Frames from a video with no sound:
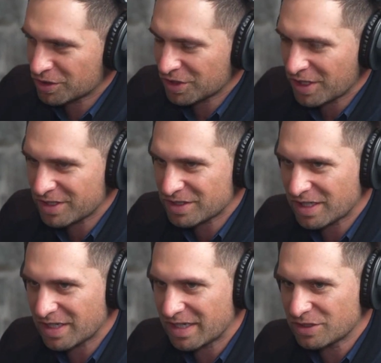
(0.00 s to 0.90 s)
an
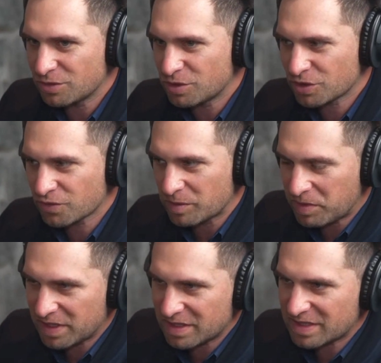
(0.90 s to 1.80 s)
asset, and you just
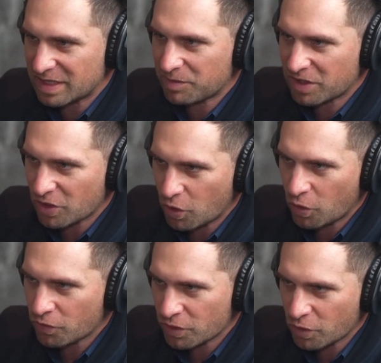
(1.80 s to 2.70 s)
repeat the same thing
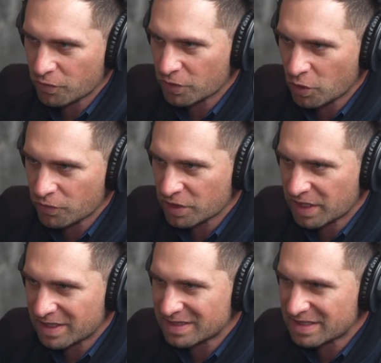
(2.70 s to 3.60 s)
over and over and over
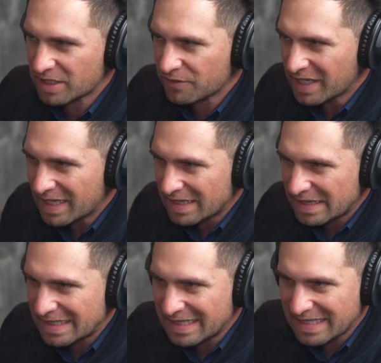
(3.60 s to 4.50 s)
again instead of
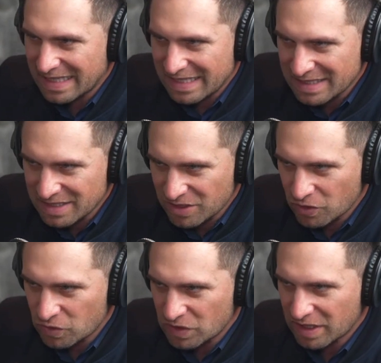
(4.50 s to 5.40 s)
leaning
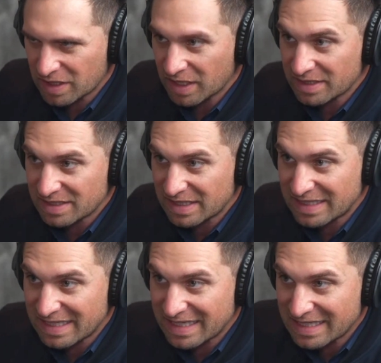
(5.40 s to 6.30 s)
into those headlines,
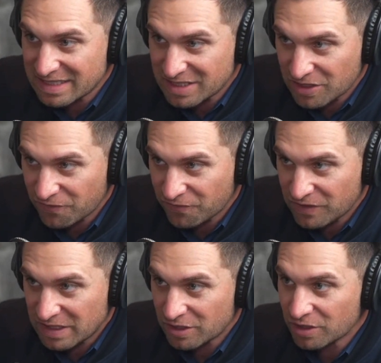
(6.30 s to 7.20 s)
leaning into the
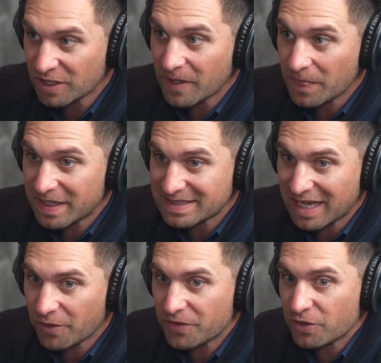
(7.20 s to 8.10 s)
fear
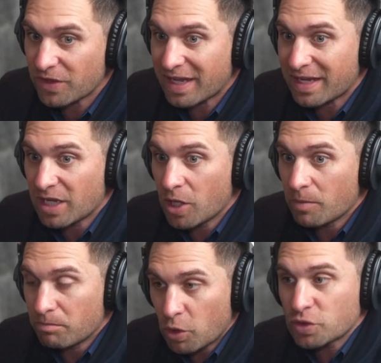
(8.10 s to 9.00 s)
that's out there that
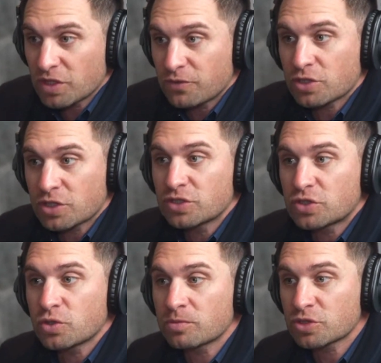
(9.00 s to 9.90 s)
most of your
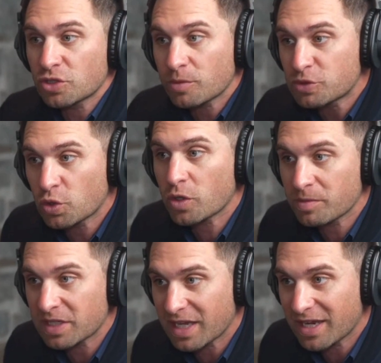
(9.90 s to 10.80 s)
consumers are
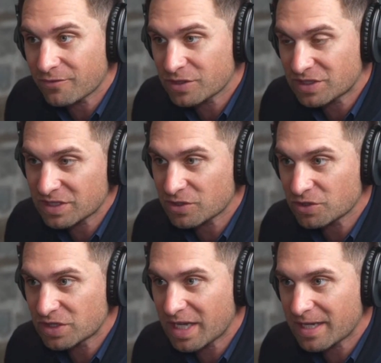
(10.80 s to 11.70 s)
absorbing every
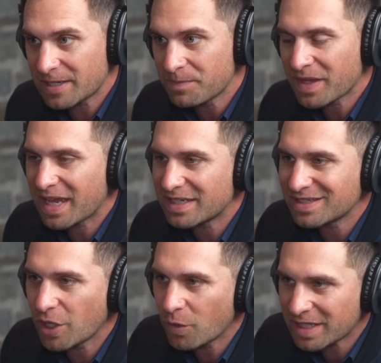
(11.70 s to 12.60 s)
single day
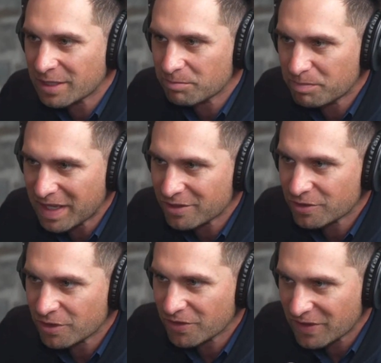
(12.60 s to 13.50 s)
and knowing it
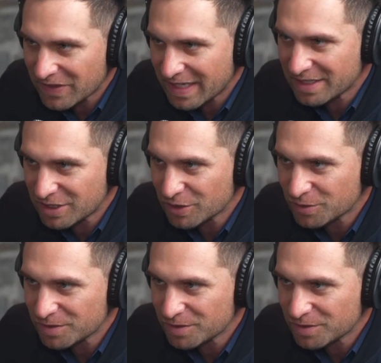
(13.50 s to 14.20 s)
better than they do.